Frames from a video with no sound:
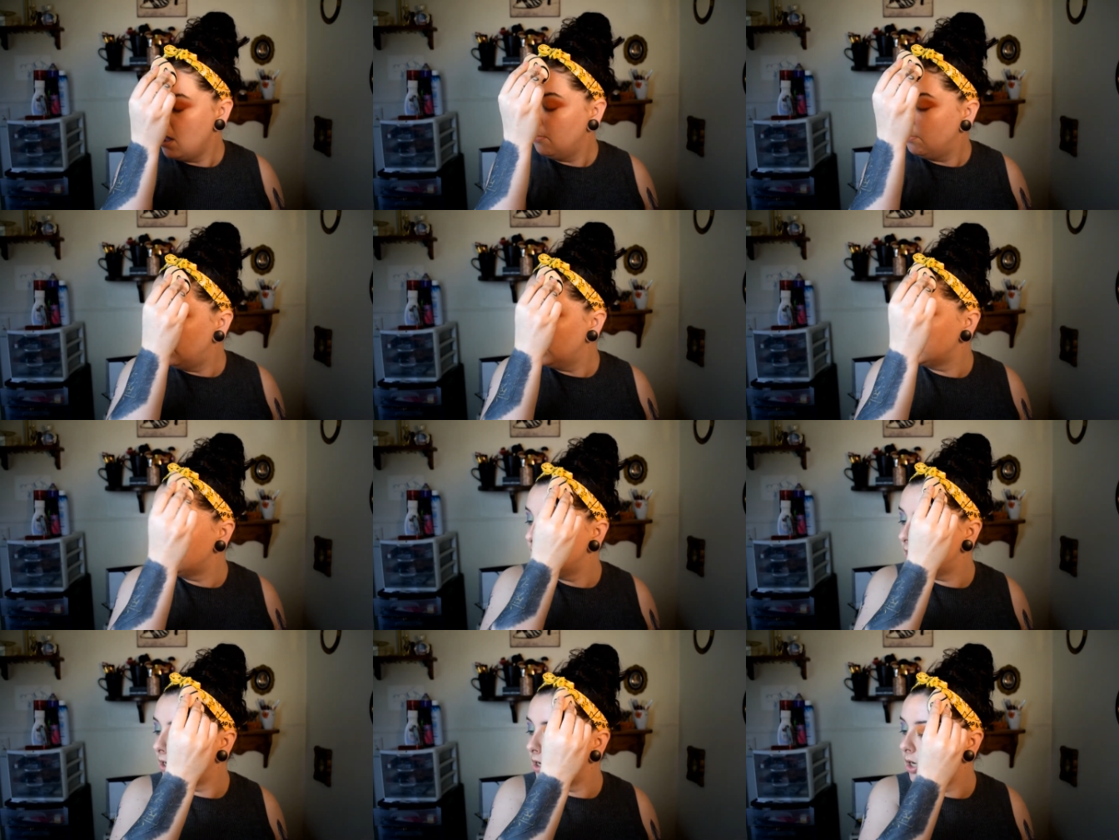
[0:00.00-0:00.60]

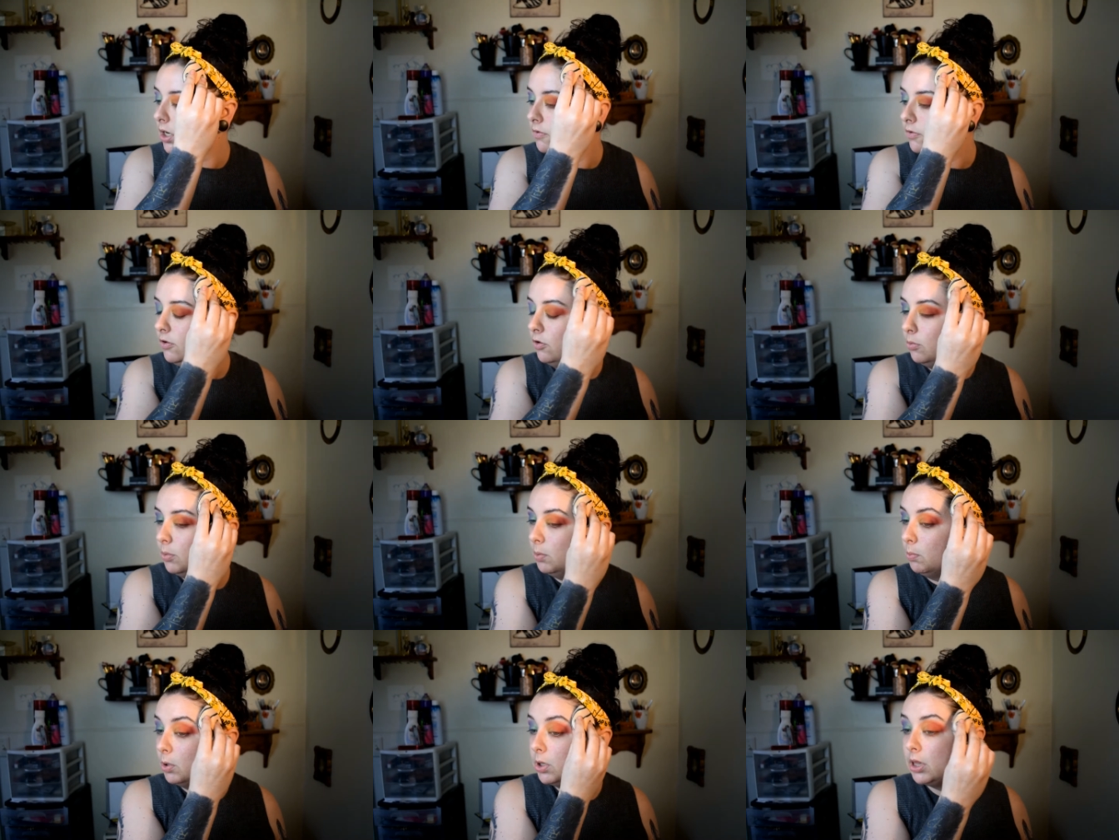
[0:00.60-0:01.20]
But then if you
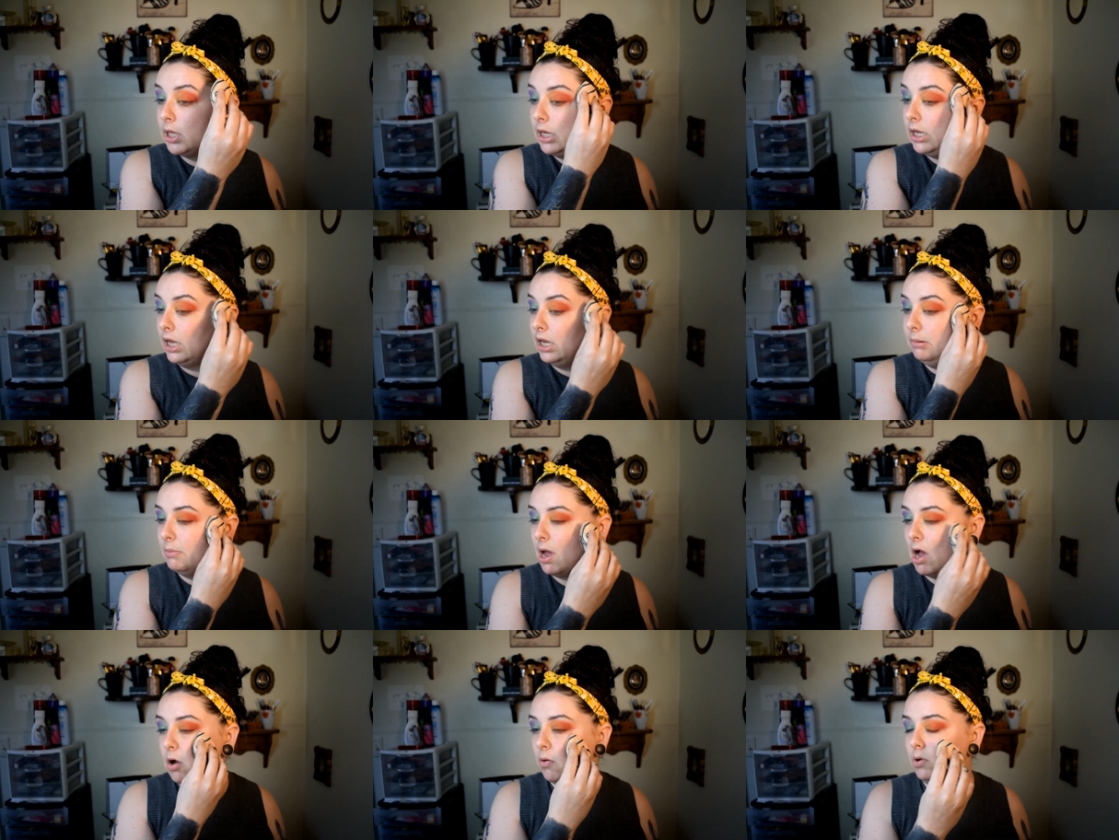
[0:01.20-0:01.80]
remember, they
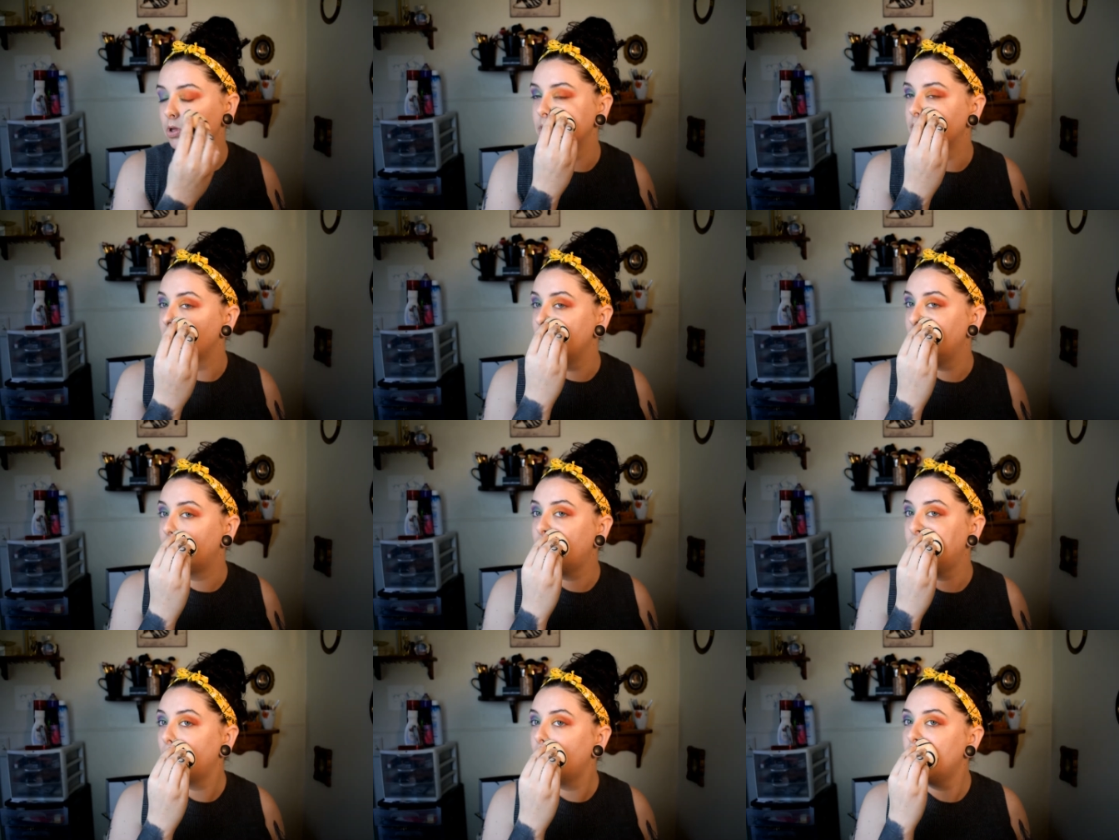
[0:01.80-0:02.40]
came out with
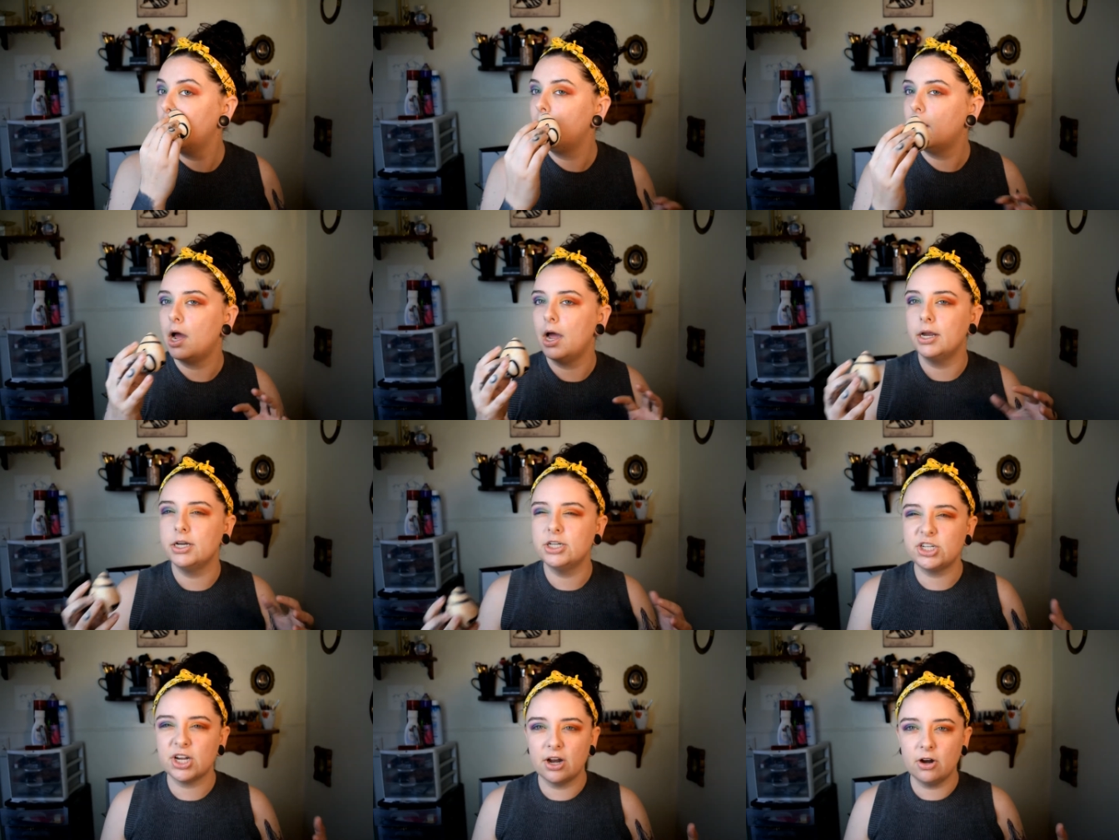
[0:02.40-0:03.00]
like an
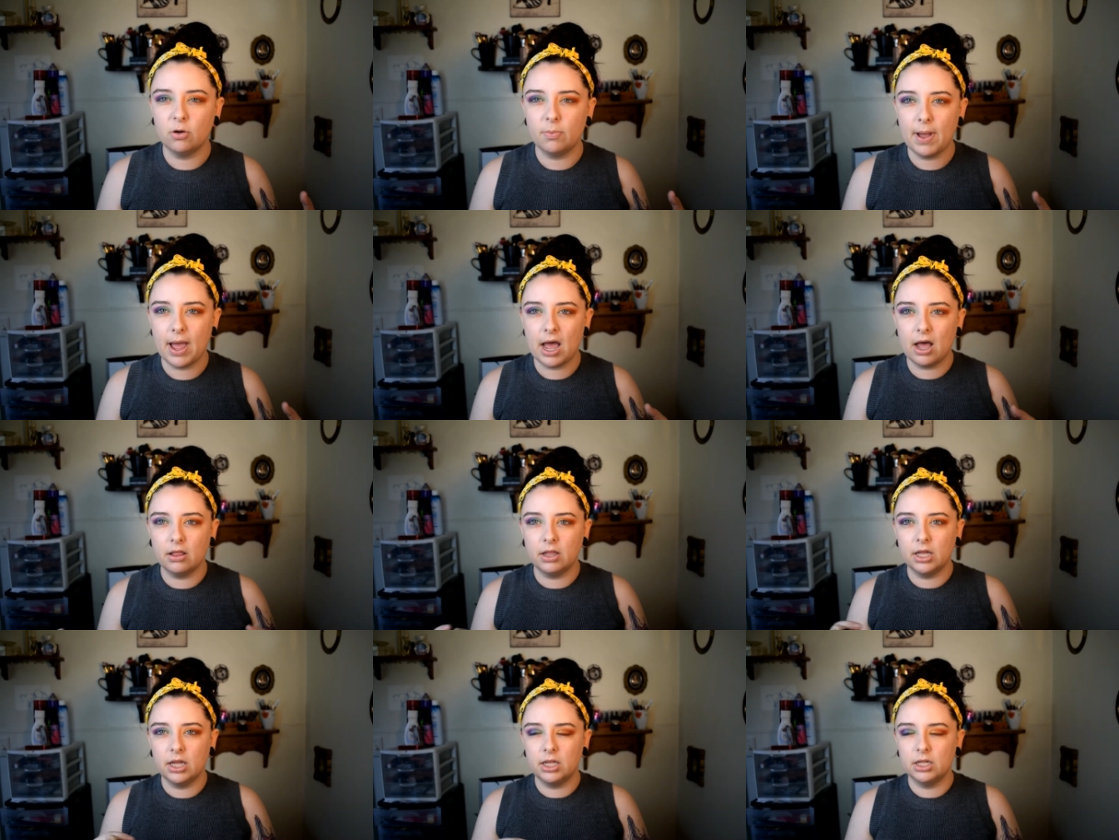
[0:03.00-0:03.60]
eyeshadow palette,